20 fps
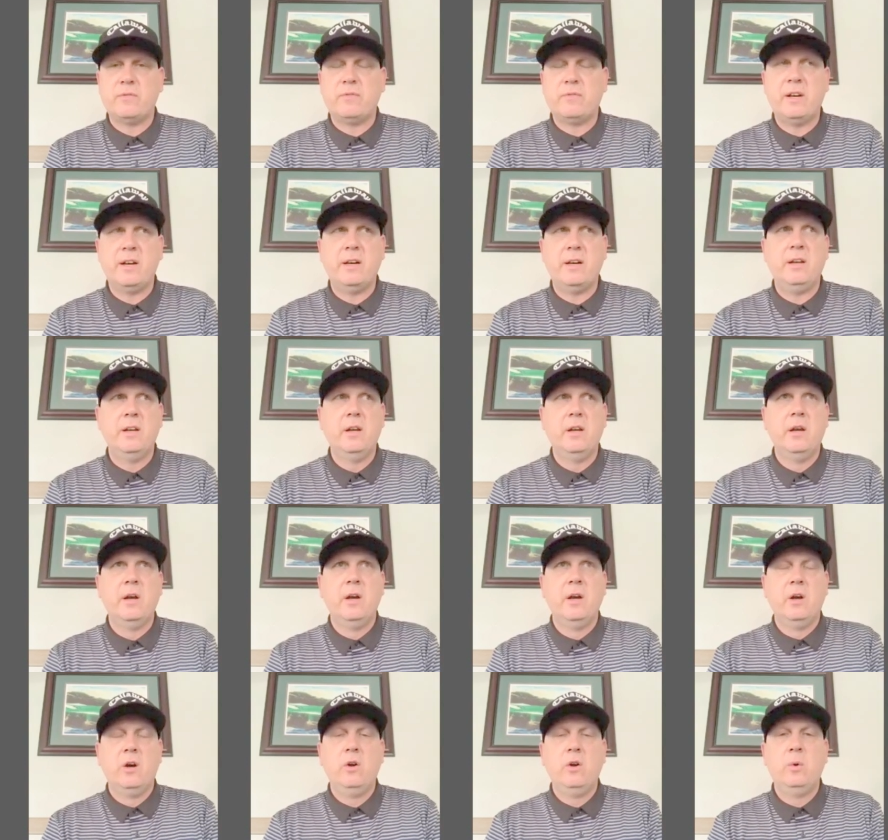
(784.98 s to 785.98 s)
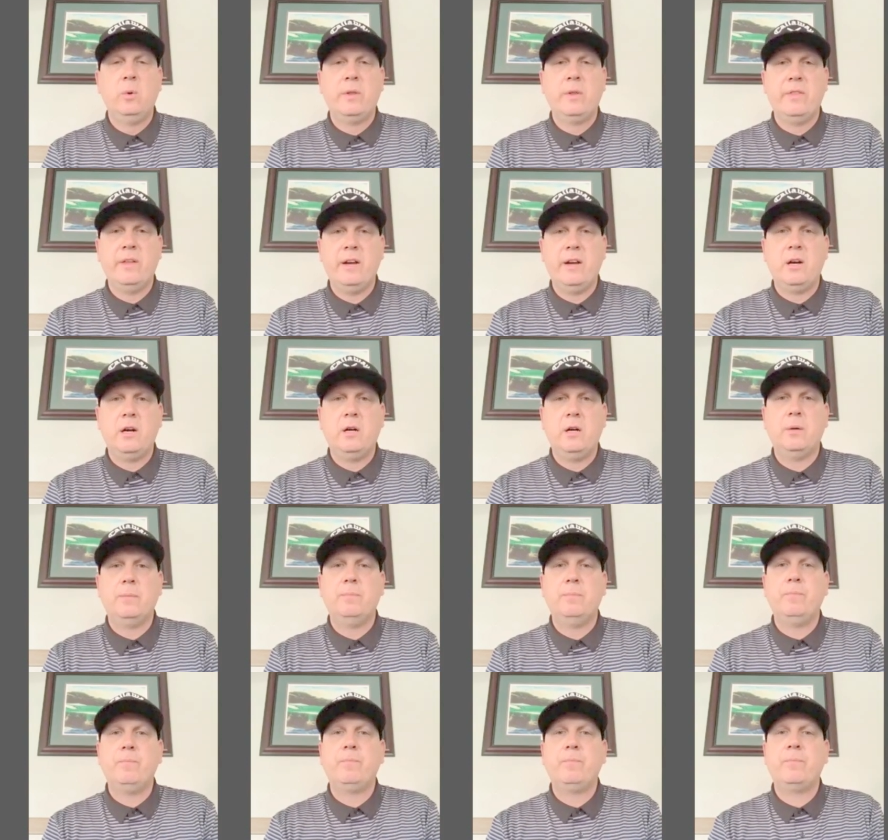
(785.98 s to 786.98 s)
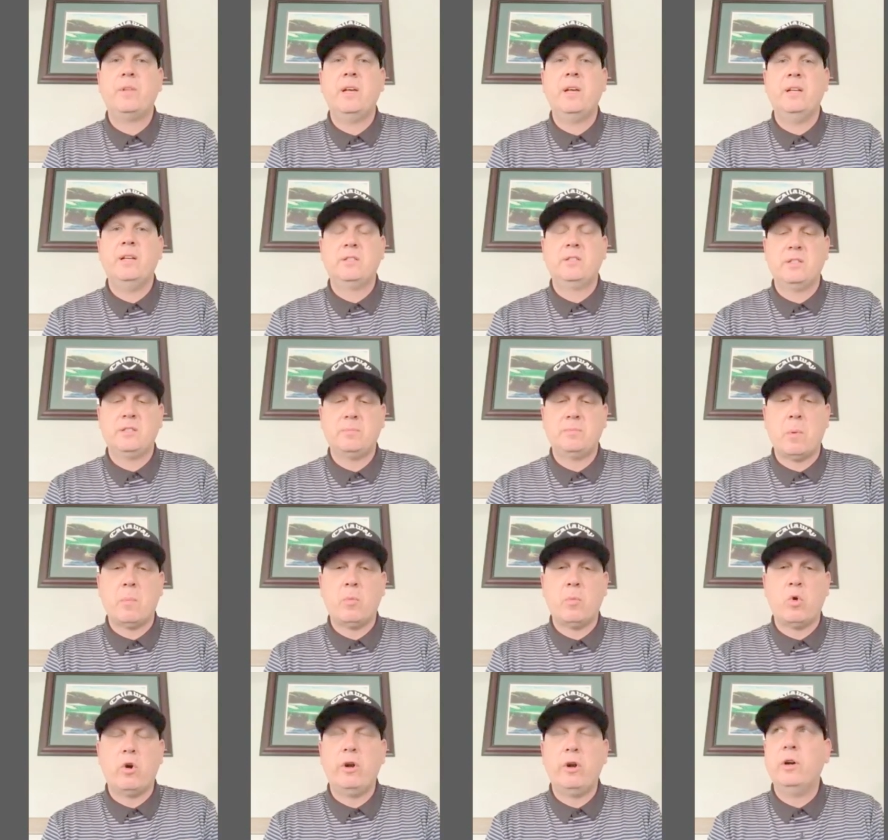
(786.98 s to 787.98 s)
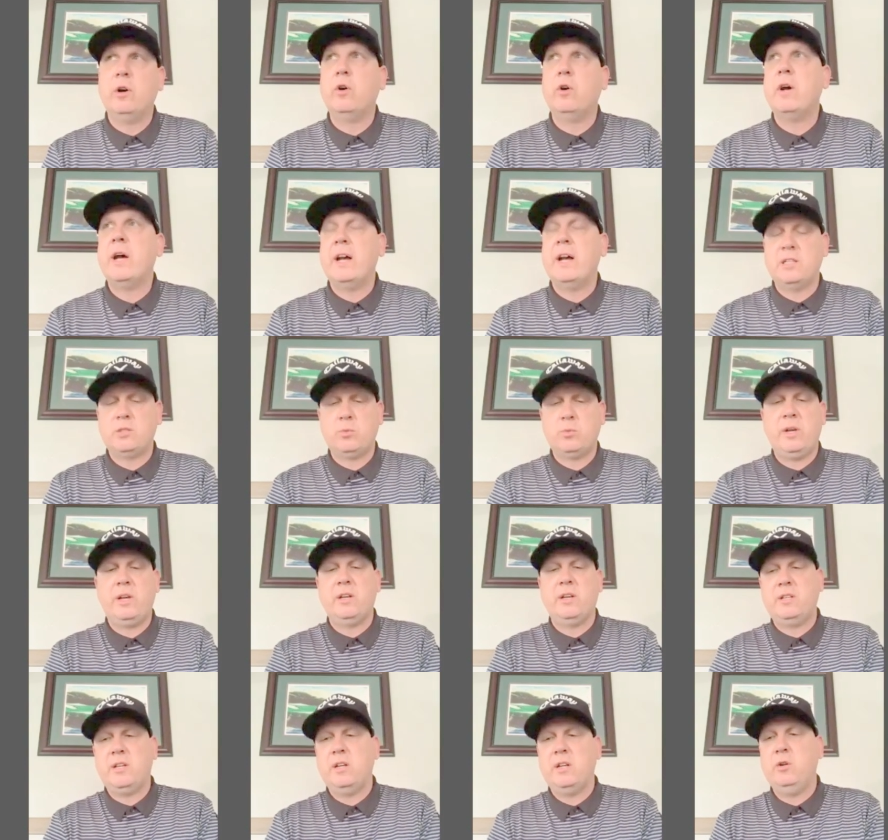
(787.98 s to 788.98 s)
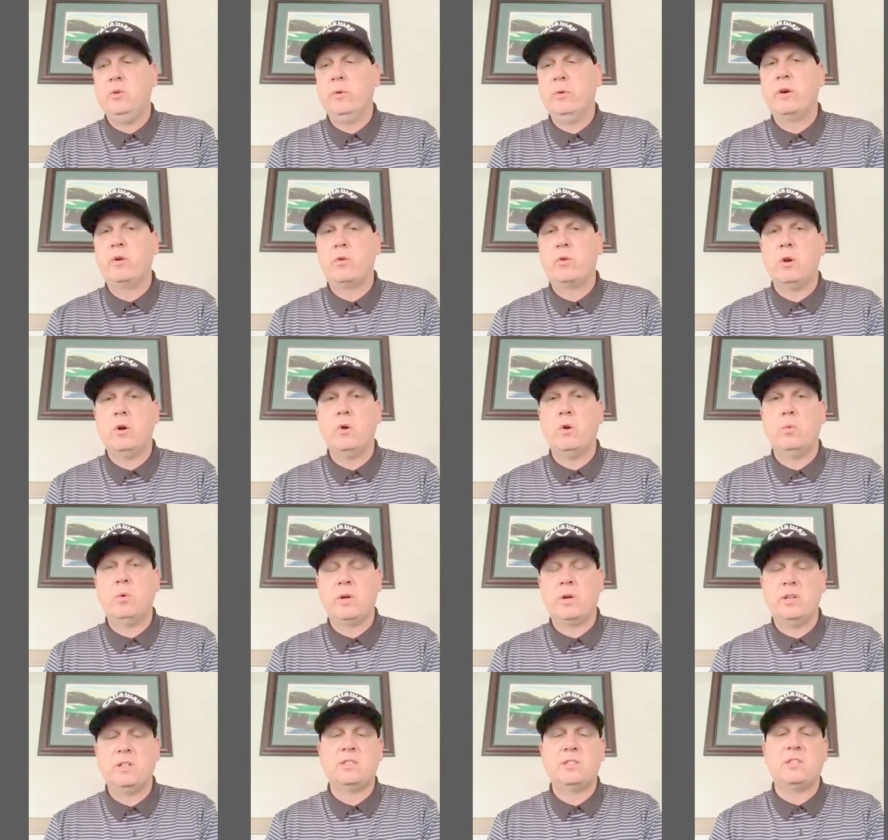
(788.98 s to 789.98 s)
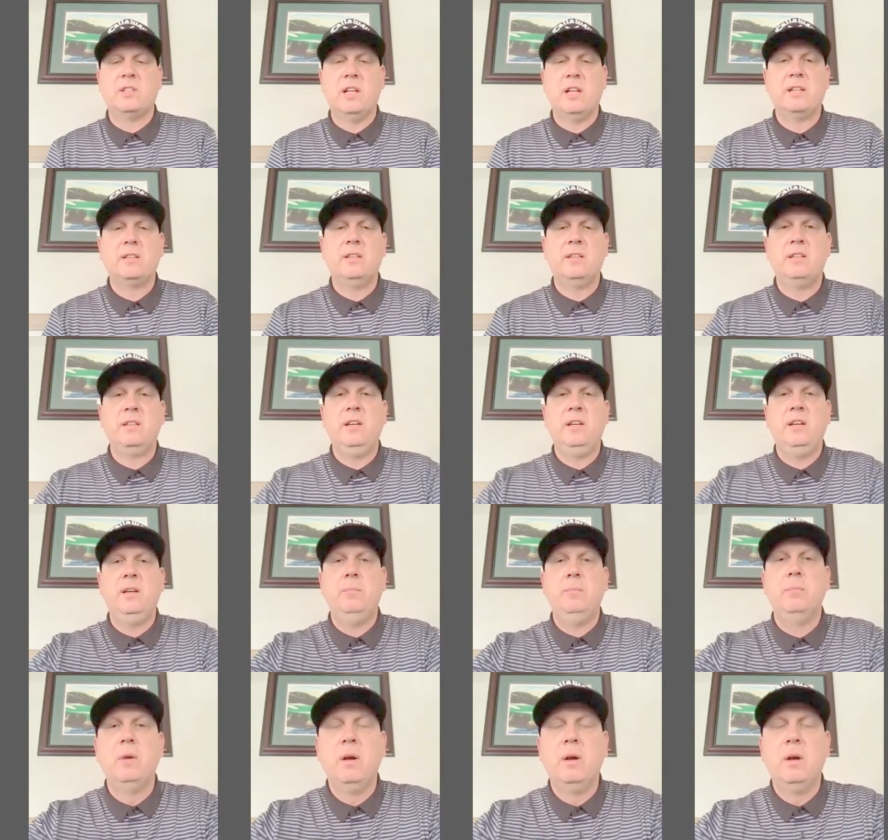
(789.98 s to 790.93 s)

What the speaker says: event, who were there as this memorial. As we continue and grow, we're going to select the team